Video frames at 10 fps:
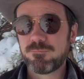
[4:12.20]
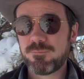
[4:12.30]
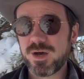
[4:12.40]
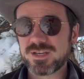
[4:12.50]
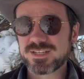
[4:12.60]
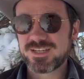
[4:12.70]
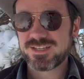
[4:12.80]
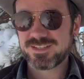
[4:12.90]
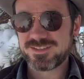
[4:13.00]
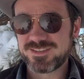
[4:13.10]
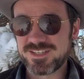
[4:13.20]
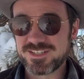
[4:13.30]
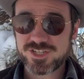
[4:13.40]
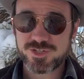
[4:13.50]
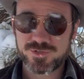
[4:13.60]
But the
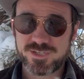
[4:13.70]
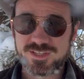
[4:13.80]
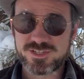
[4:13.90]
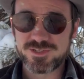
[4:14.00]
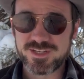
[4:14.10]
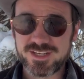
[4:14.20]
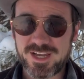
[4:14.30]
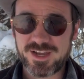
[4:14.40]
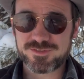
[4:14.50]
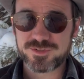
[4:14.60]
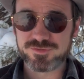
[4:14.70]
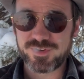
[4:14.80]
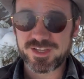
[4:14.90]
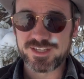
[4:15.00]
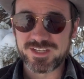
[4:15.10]
additional thing that you get after the
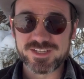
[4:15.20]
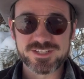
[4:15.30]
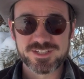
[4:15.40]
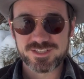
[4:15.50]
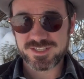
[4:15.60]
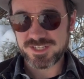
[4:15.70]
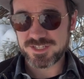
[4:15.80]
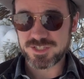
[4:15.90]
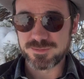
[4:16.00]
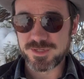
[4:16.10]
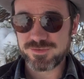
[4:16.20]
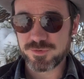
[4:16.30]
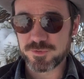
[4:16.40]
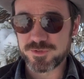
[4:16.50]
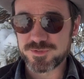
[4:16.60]
Viking Age to get into the medieval
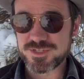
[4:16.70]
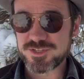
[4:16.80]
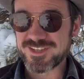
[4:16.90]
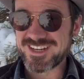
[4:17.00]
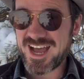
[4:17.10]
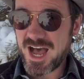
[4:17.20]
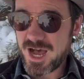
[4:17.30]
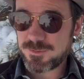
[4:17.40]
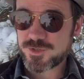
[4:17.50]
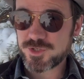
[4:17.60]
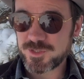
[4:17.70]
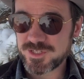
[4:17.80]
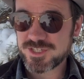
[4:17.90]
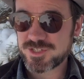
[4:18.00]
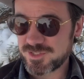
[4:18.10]
runes is you get optional
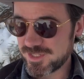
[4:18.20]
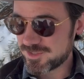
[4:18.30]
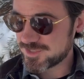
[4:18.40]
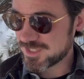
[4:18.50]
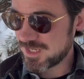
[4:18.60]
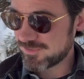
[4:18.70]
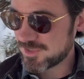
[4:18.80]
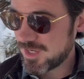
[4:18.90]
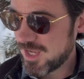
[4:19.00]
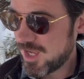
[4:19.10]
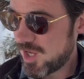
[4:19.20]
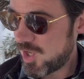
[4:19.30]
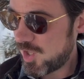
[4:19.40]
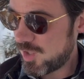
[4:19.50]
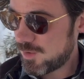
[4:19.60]
additional letters to cover
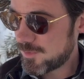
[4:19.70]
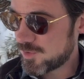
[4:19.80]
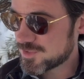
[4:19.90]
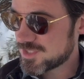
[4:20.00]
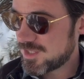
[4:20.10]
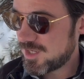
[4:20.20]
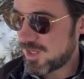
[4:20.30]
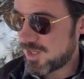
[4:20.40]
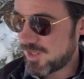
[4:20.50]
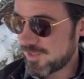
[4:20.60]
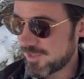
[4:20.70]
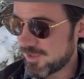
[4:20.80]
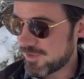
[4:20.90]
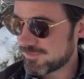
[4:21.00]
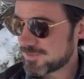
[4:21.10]
almost all
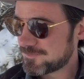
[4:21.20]
of